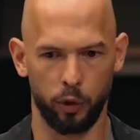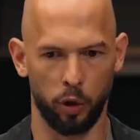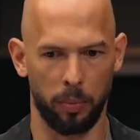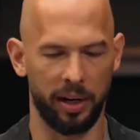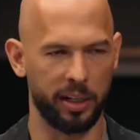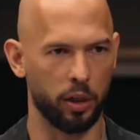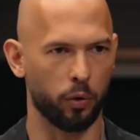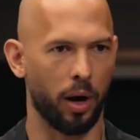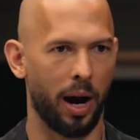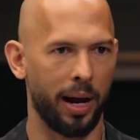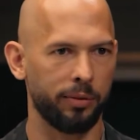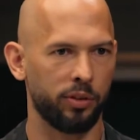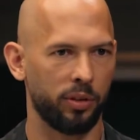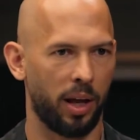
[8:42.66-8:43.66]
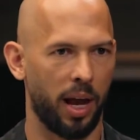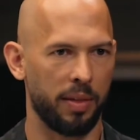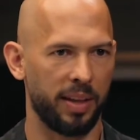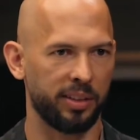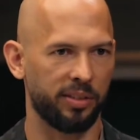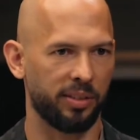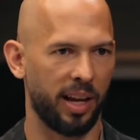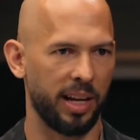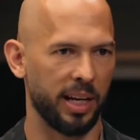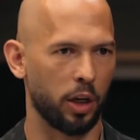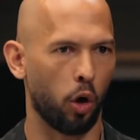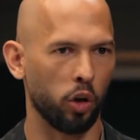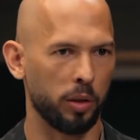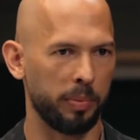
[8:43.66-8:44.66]
your money arrives and they say it
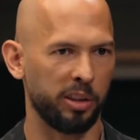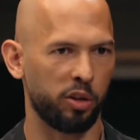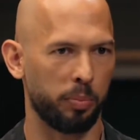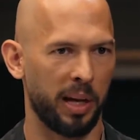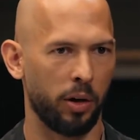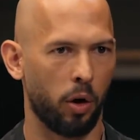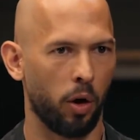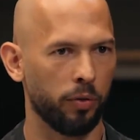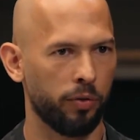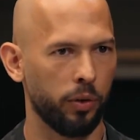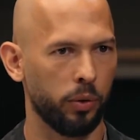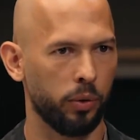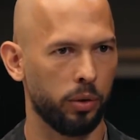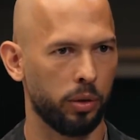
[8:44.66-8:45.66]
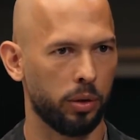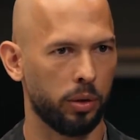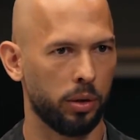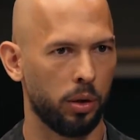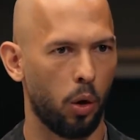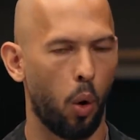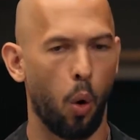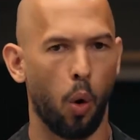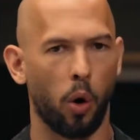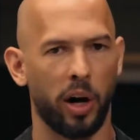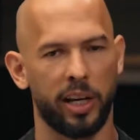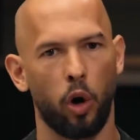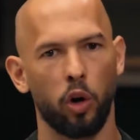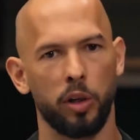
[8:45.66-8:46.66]
can only be spent on food,
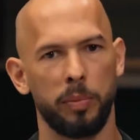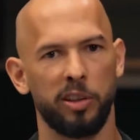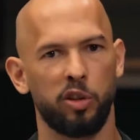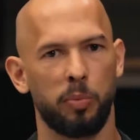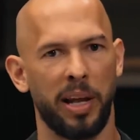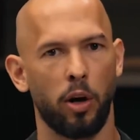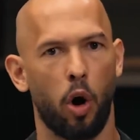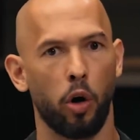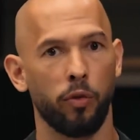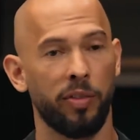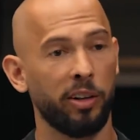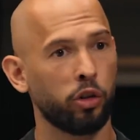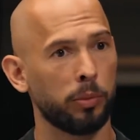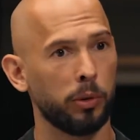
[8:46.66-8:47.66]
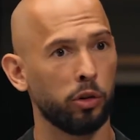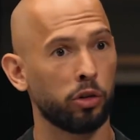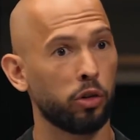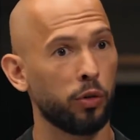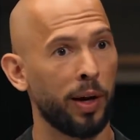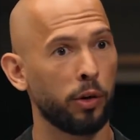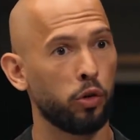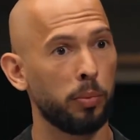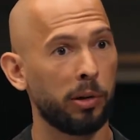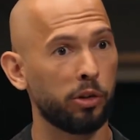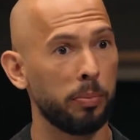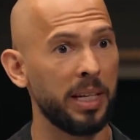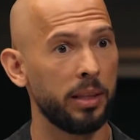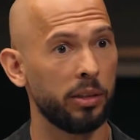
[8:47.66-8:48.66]
or it can only be spent on vegetables because you've had too
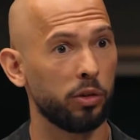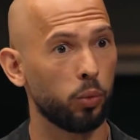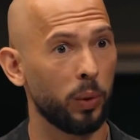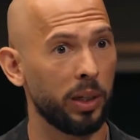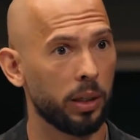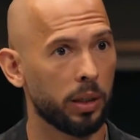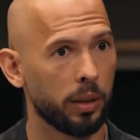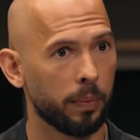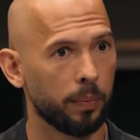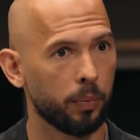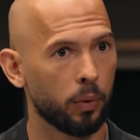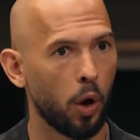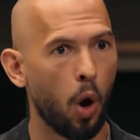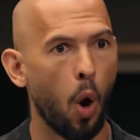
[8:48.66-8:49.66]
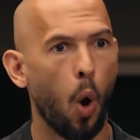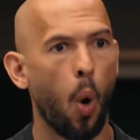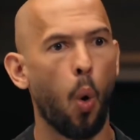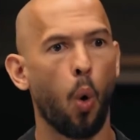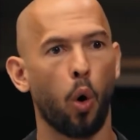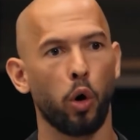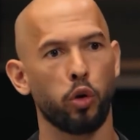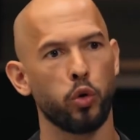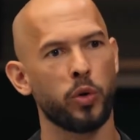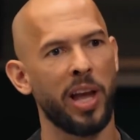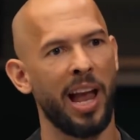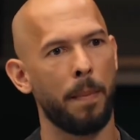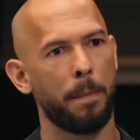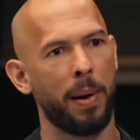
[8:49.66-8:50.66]
much meat this week, or you
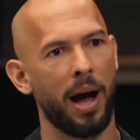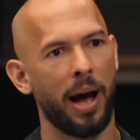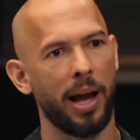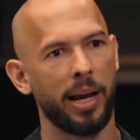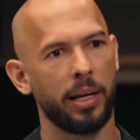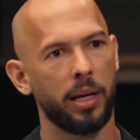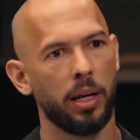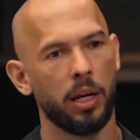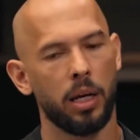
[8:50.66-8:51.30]
can't buy